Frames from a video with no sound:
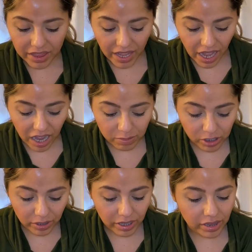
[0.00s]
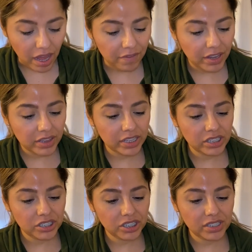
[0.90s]
They absolutely love it.
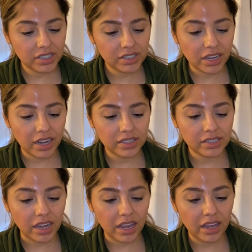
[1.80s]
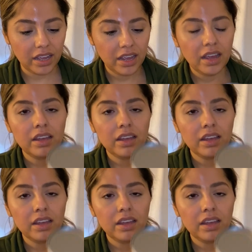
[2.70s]
This is just the Science Diet,